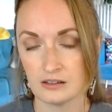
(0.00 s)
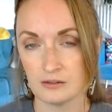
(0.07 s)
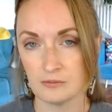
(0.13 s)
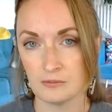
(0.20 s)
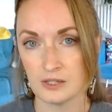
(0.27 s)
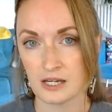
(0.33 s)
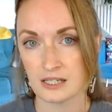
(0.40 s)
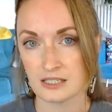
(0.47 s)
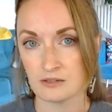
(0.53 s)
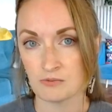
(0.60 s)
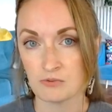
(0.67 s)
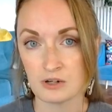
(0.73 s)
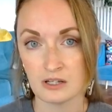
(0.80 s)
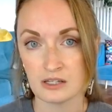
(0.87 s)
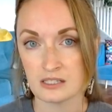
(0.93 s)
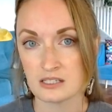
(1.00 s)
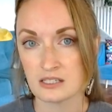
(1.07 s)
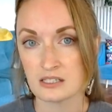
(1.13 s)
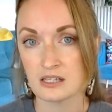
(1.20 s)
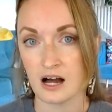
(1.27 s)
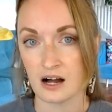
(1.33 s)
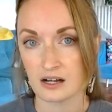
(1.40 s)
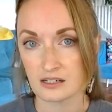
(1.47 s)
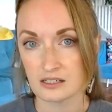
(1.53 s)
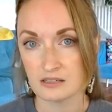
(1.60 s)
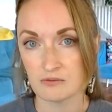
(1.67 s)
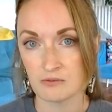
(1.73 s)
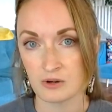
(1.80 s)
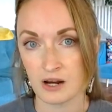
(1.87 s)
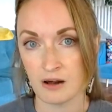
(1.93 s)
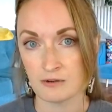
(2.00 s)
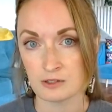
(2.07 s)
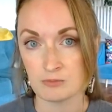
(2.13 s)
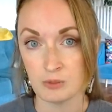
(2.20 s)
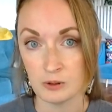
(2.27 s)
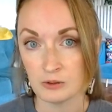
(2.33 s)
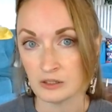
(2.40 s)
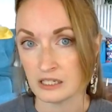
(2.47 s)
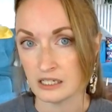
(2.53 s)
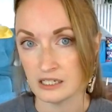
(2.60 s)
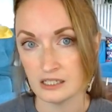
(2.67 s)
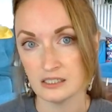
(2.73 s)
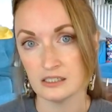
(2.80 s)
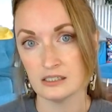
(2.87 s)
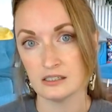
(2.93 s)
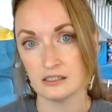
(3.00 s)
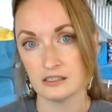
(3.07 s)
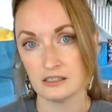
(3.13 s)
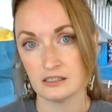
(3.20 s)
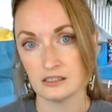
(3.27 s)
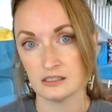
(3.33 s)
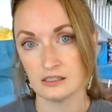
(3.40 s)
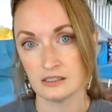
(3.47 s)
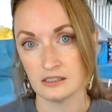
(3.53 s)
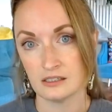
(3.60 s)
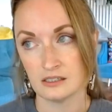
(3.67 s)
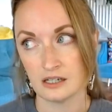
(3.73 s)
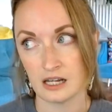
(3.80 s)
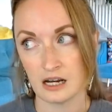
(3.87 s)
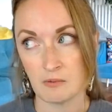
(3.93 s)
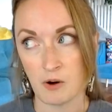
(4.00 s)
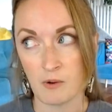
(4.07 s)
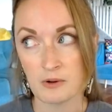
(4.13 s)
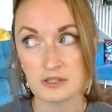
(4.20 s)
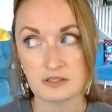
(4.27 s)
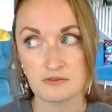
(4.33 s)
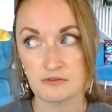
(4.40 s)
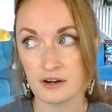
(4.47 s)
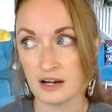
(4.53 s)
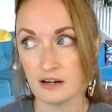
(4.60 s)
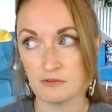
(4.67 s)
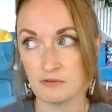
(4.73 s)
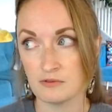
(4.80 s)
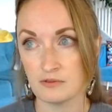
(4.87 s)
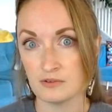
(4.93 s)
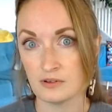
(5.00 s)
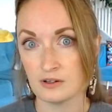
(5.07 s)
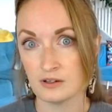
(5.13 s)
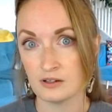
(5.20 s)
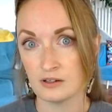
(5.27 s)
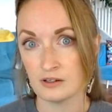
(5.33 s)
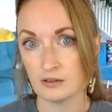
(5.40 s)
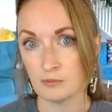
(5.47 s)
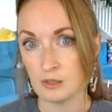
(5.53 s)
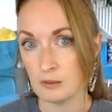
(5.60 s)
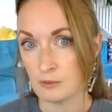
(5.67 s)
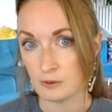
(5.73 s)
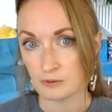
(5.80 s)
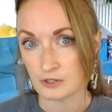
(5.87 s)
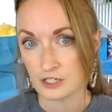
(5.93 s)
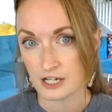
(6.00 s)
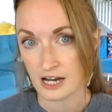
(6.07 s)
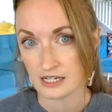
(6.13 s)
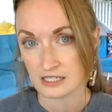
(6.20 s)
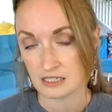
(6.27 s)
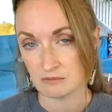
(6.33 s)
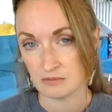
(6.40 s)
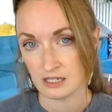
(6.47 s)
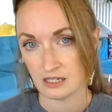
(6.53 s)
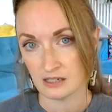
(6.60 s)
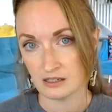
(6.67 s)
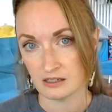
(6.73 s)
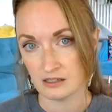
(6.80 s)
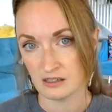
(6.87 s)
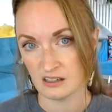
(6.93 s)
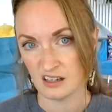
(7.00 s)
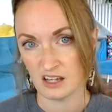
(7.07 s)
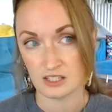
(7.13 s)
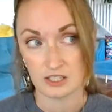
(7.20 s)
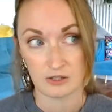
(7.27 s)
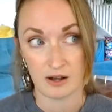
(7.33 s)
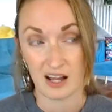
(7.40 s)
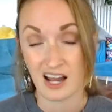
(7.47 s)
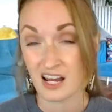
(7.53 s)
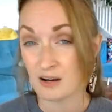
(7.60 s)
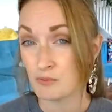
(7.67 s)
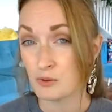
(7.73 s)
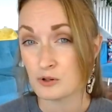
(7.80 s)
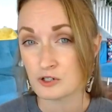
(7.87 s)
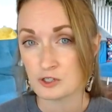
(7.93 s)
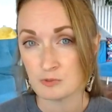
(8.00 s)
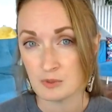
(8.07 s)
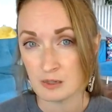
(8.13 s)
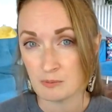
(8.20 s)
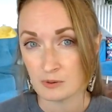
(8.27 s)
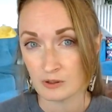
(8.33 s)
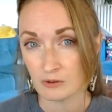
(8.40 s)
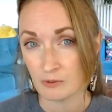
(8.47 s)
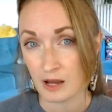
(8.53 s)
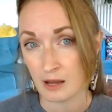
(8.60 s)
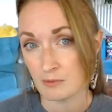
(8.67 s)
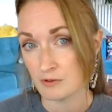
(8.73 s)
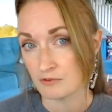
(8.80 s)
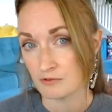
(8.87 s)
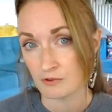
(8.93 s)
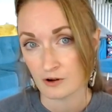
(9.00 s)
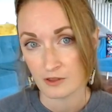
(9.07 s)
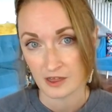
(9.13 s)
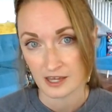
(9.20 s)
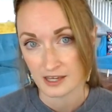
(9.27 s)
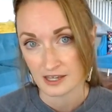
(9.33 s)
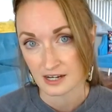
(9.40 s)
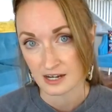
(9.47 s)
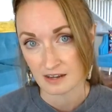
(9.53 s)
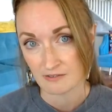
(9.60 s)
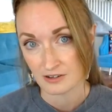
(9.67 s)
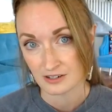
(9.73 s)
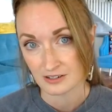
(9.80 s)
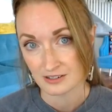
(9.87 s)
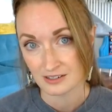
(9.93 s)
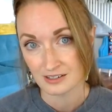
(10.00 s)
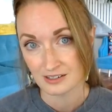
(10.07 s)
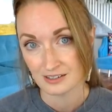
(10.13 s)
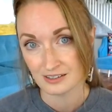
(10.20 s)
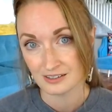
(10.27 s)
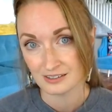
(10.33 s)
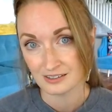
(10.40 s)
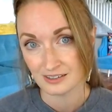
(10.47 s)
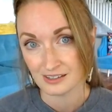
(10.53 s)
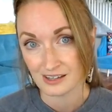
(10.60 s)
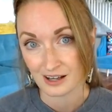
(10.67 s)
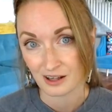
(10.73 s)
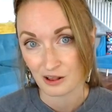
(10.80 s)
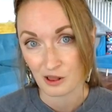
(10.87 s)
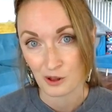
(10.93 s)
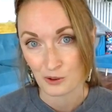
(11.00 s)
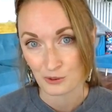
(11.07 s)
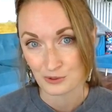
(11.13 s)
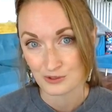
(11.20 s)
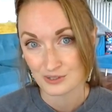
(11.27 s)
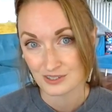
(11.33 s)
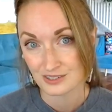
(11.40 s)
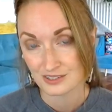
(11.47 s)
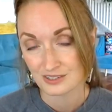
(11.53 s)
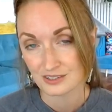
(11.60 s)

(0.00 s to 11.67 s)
because it really sucked when I was bullied. And I'm always afraid of people rejecting me. And so I kind of push people away before they can even get close.